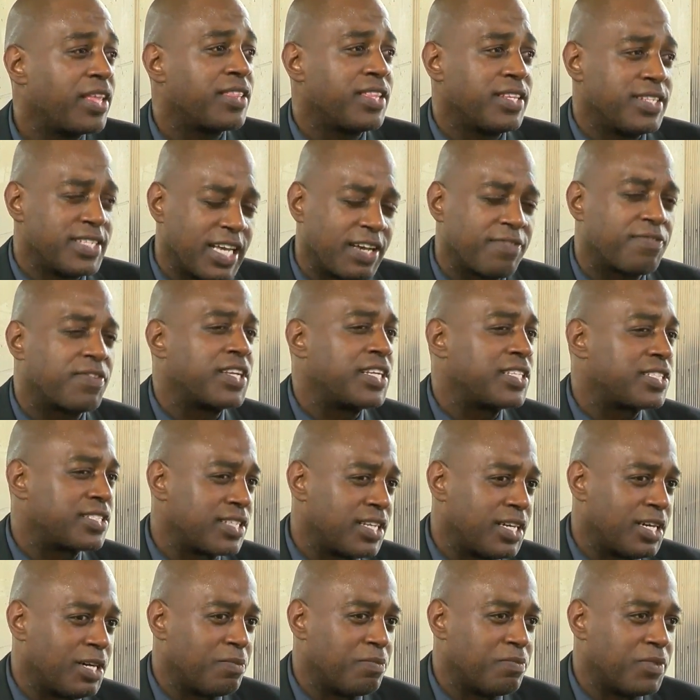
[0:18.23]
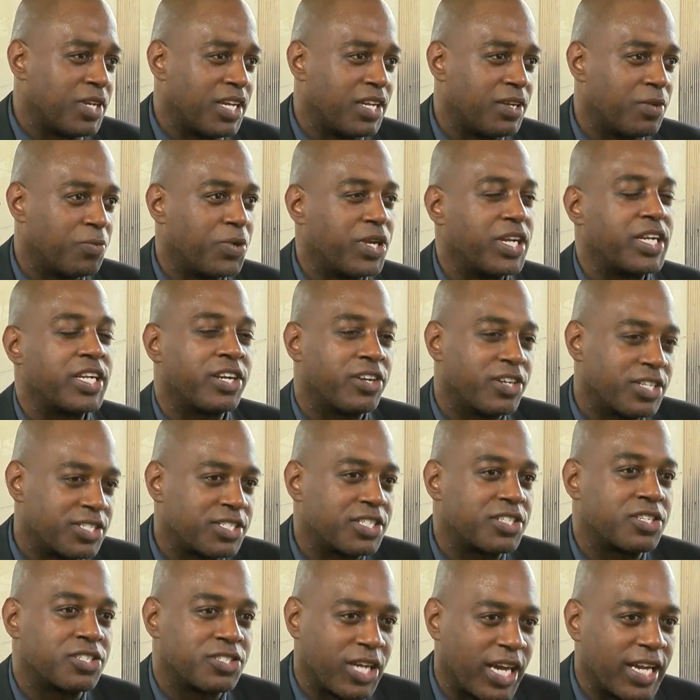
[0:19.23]
then definitely it's um, we
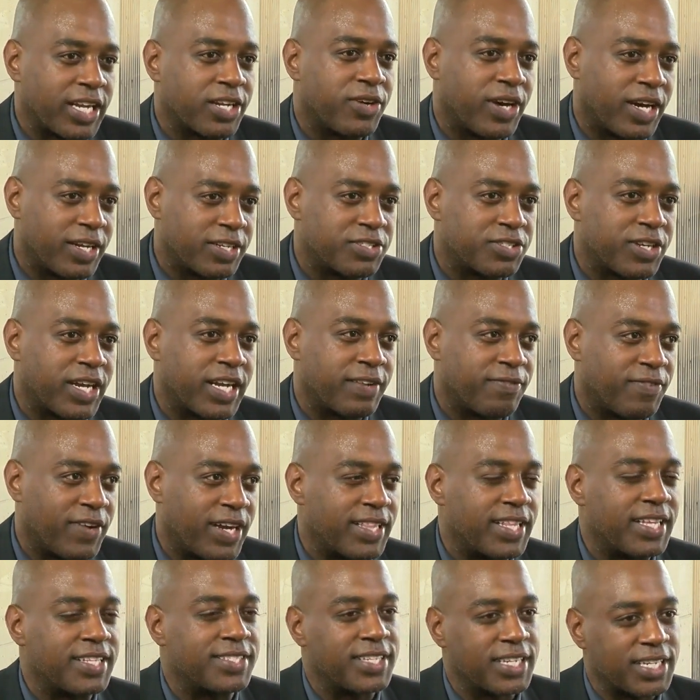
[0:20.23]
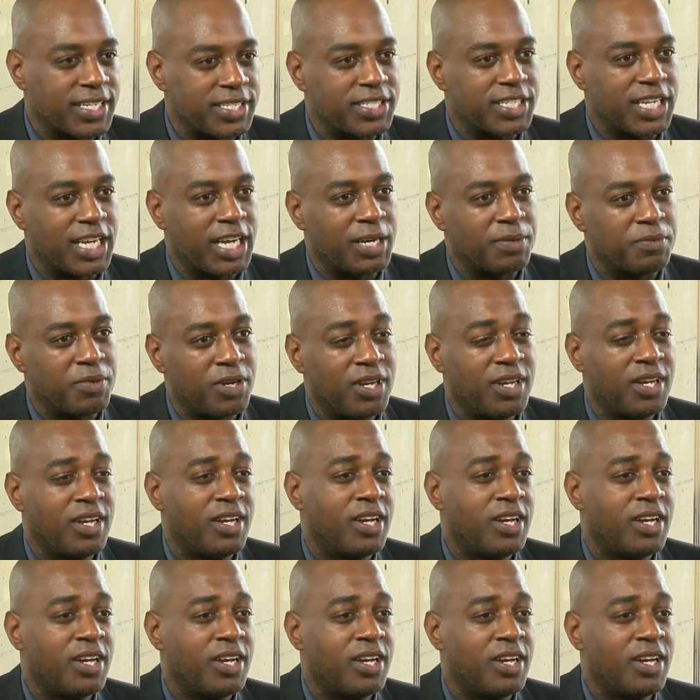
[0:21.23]
encourage you to try to go out and try to find that second job.